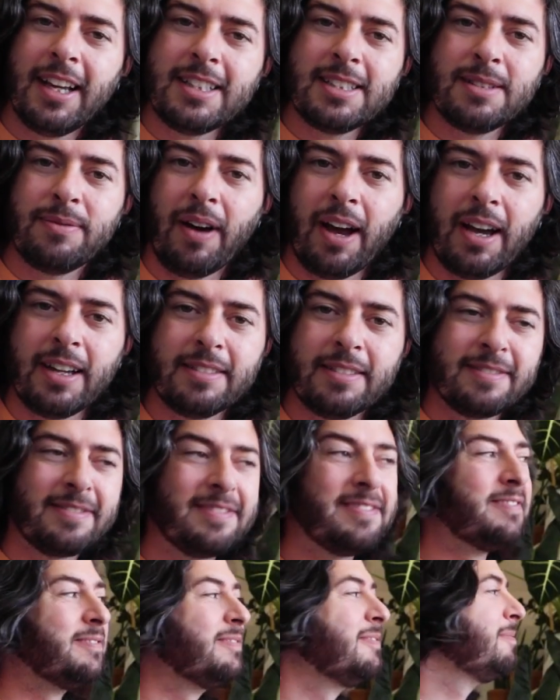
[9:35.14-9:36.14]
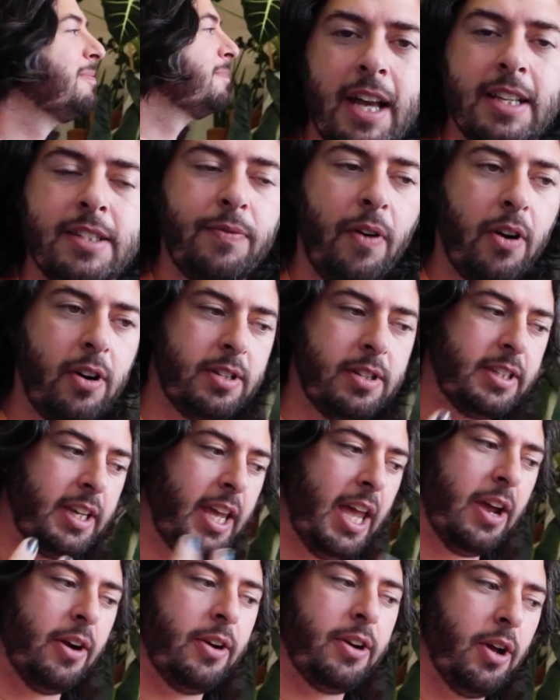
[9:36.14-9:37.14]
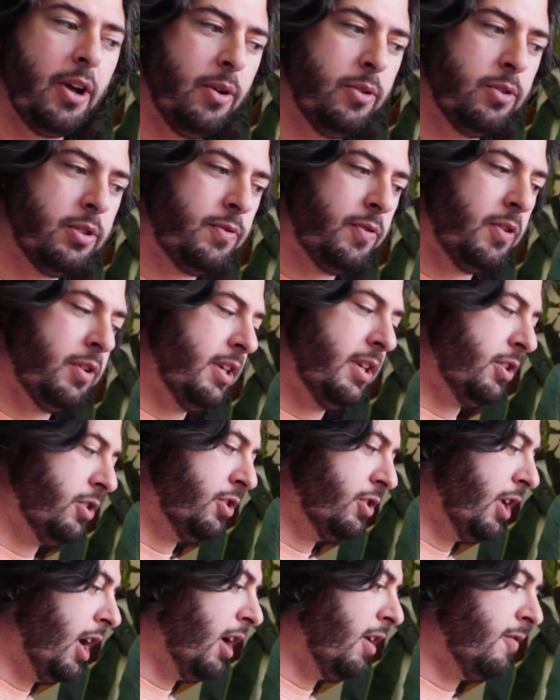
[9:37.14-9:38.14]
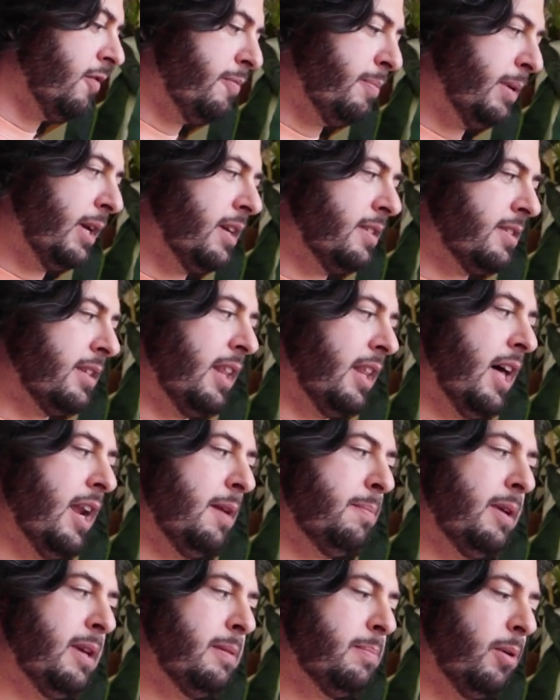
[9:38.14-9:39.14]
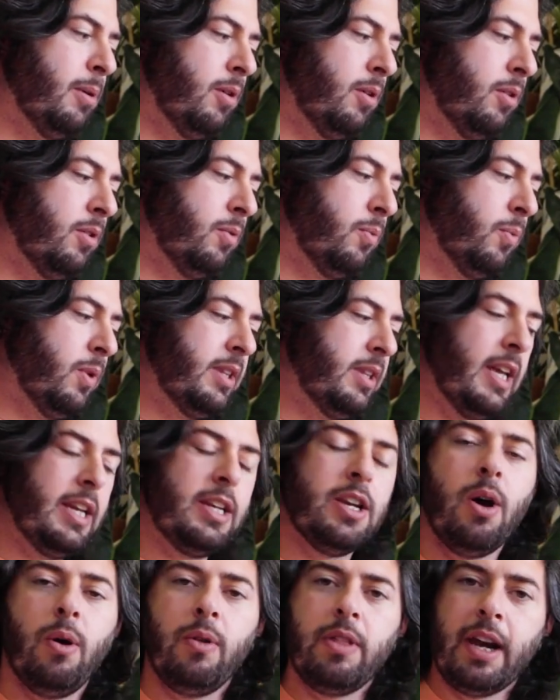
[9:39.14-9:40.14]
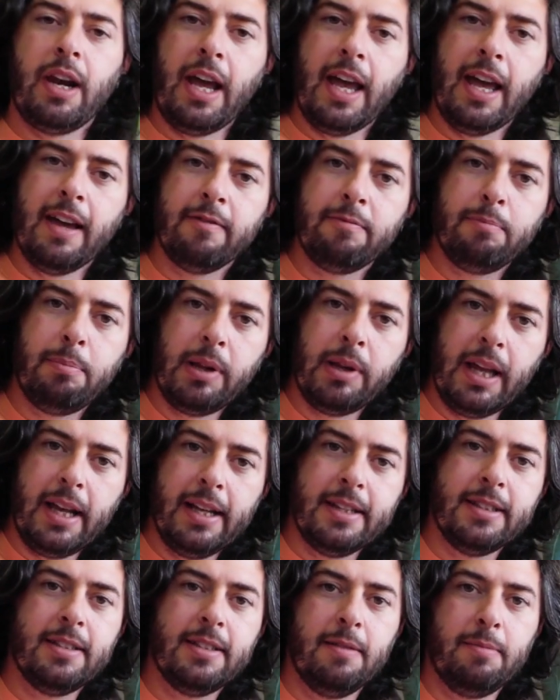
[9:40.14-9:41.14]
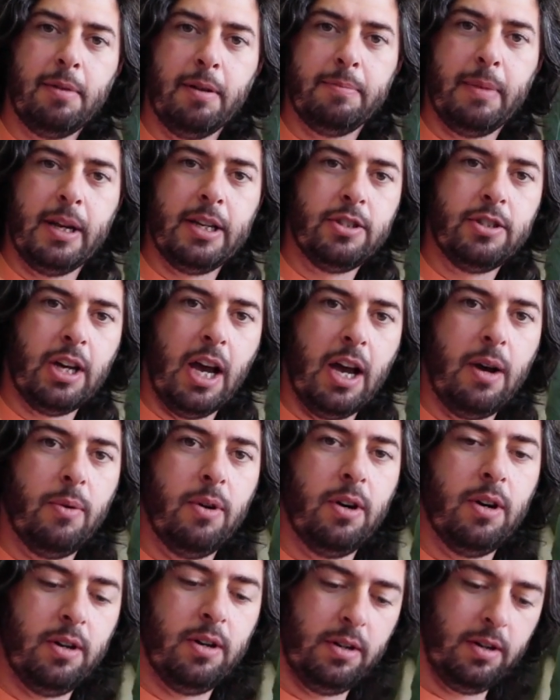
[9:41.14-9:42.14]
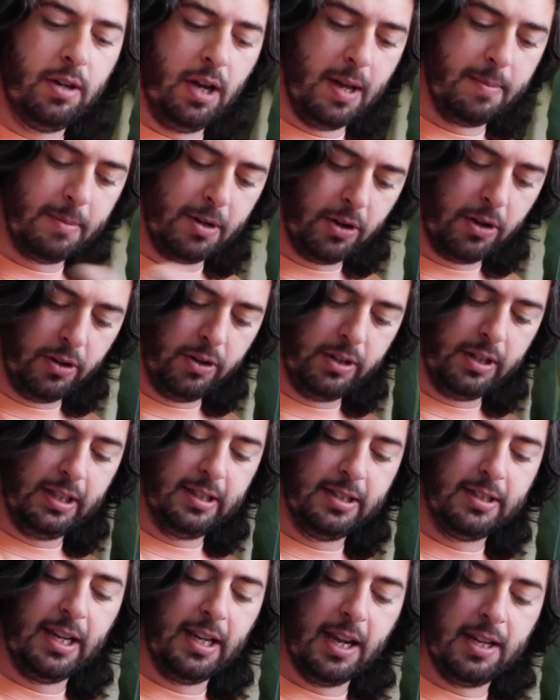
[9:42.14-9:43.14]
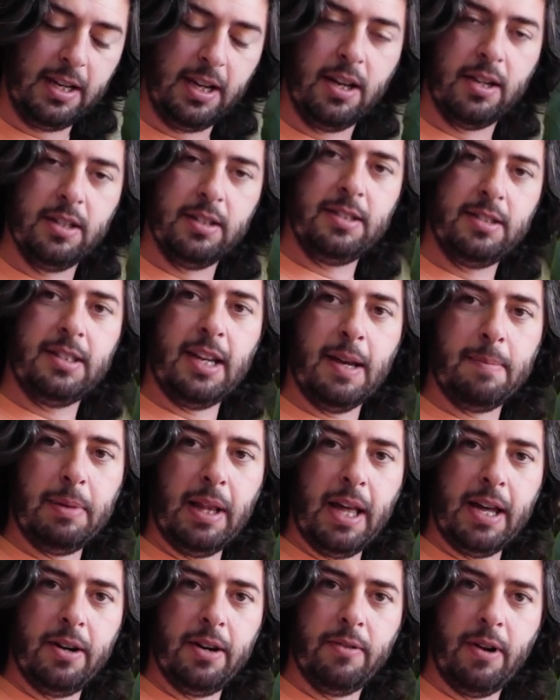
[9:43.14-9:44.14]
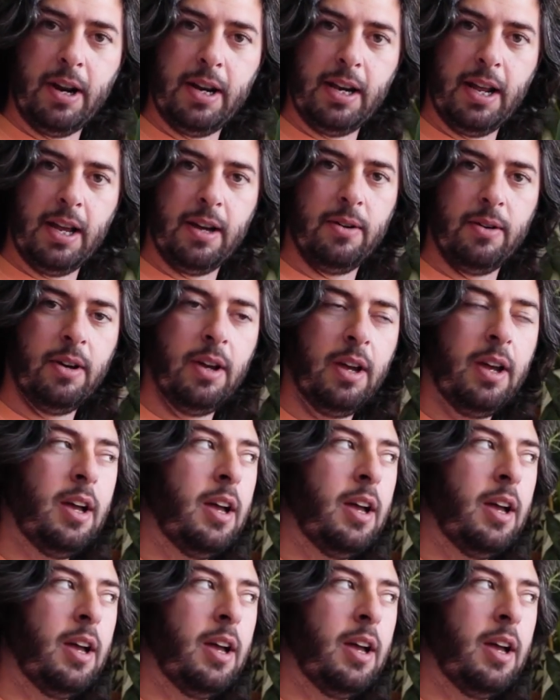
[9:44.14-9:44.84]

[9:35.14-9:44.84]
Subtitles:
it's fine. As far as care goes for this shelf, because a lot of people, when they know that I have plants above my shower, I'm currently standing on a stepladder right now,